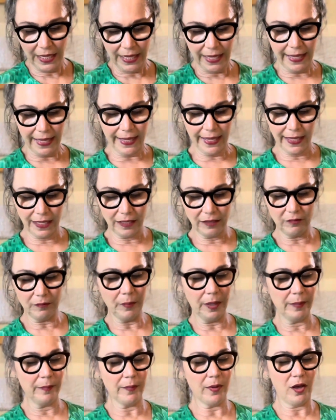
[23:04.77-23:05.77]
And
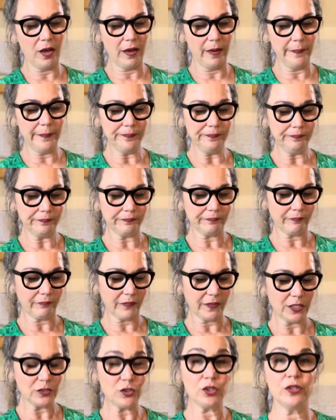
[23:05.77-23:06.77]
my mom
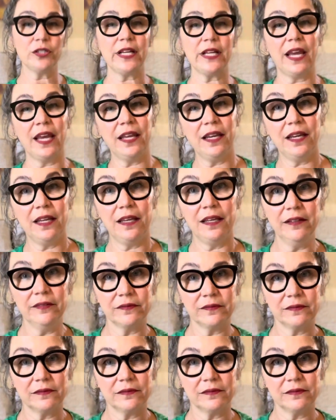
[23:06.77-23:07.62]
turned 80